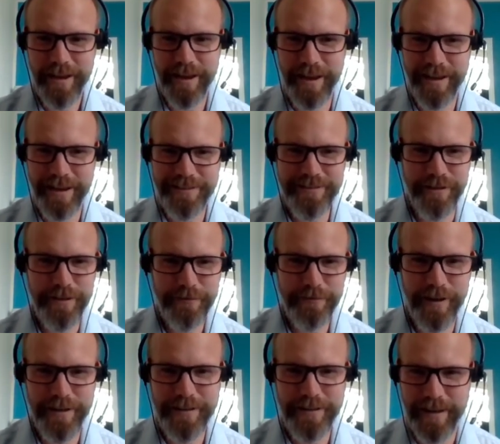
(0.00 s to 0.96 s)
I certainly
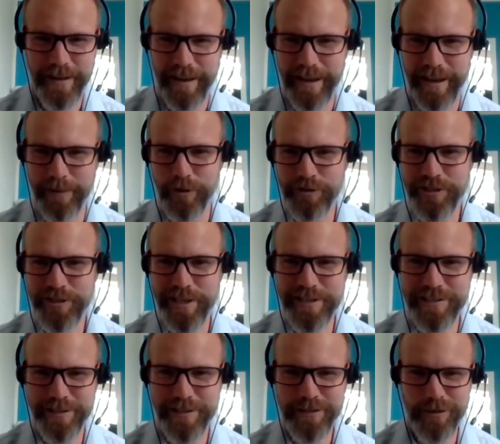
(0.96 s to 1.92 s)
find it much
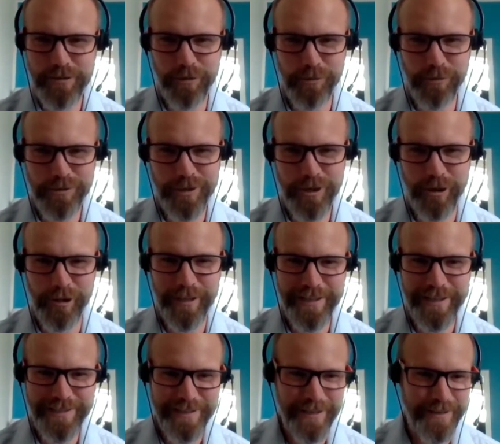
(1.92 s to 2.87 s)
easier to talk to
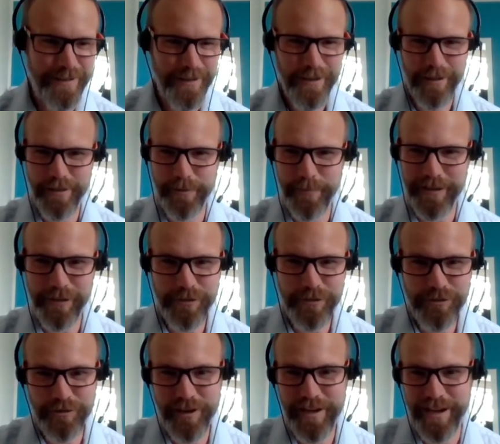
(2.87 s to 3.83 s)
colleagues in the
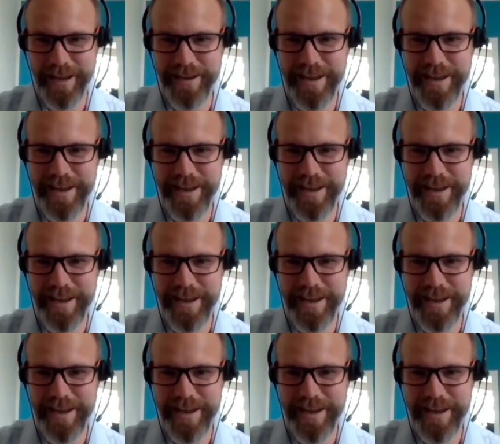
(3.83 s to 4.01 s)
military,